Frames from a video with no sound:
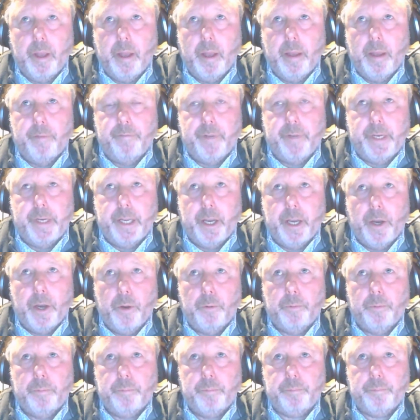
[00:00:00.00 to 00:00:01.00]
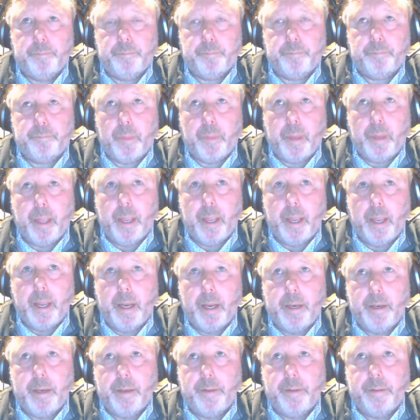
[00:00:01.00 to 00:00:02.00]
video,
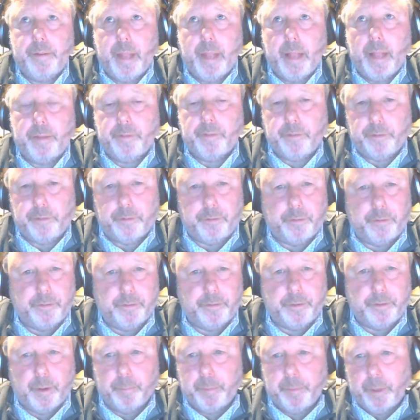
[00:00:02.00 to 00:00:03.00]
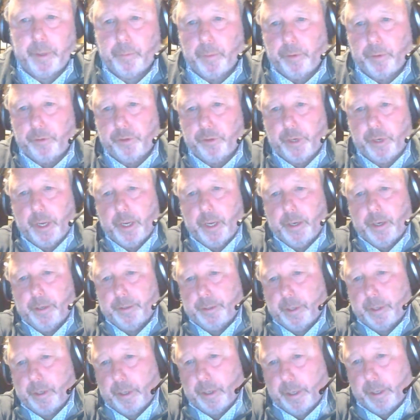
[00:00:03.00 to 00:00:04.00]
and that's something we've shared
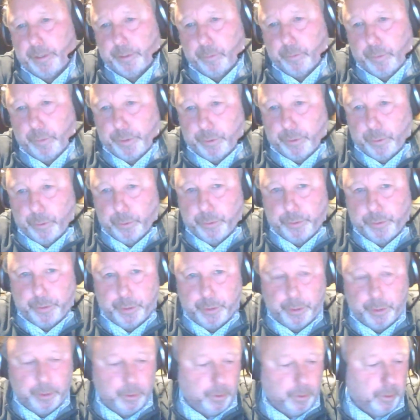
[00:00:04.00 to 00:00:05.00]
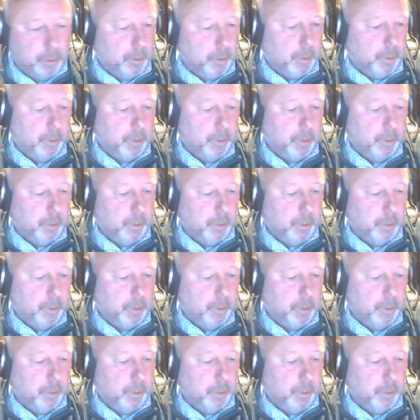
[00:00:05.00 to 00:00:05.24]
as a resource to